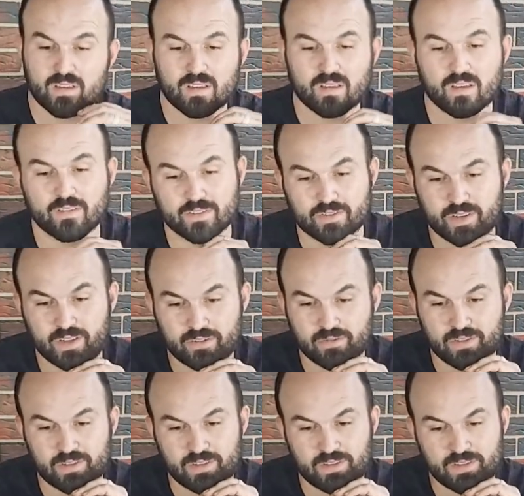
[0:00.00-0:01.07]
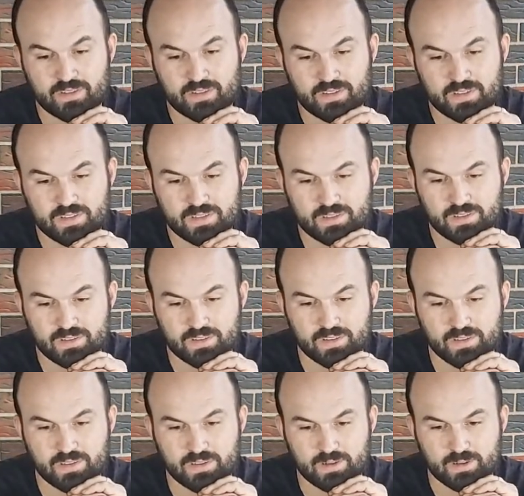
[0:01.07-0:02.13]
if you're trying to run
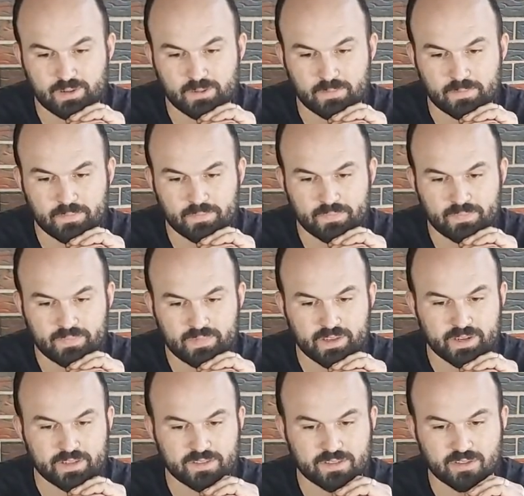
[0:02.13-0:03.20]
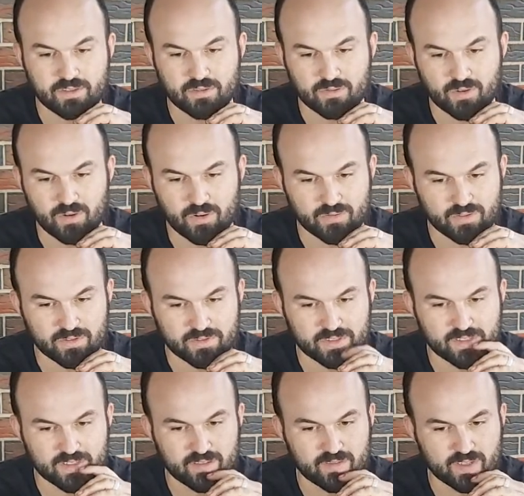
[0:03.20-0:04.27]
that ECU on your
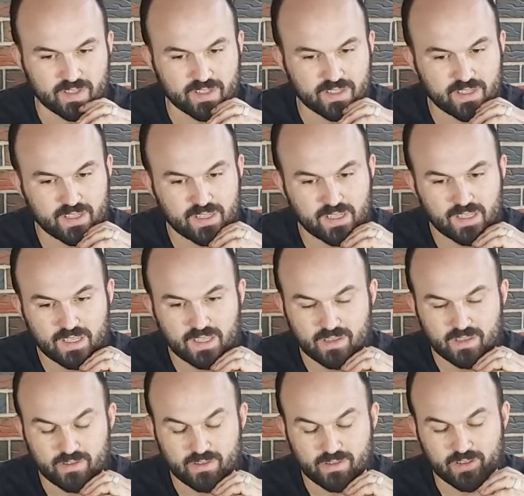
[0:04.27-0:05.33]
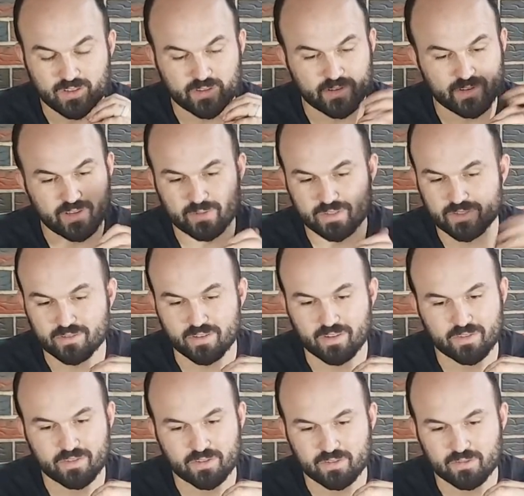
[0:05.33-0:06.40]
CRV, you can do it, but you're gonna have
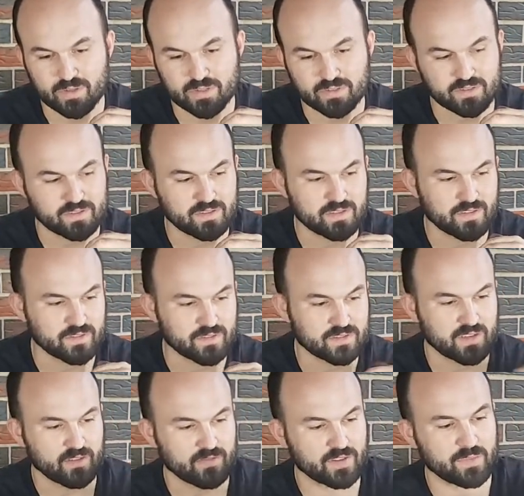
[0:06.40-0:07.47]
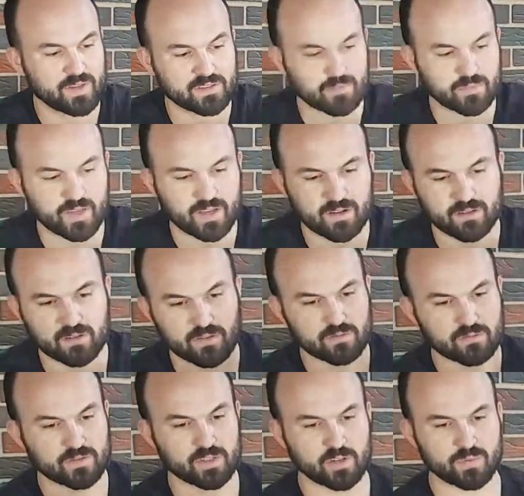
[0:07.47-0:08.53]
to do a bunch of different stuff. They make some kind of little
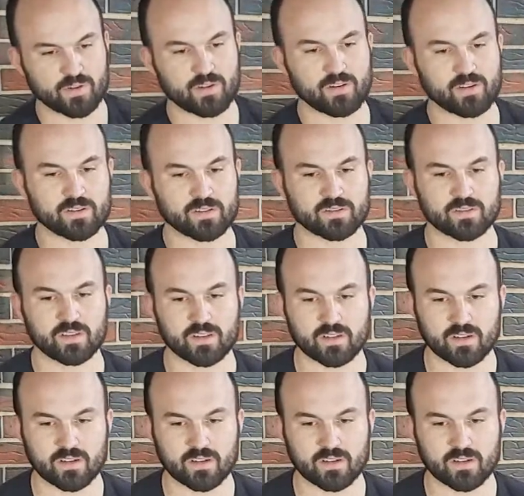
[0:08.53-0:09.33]
jumper harness that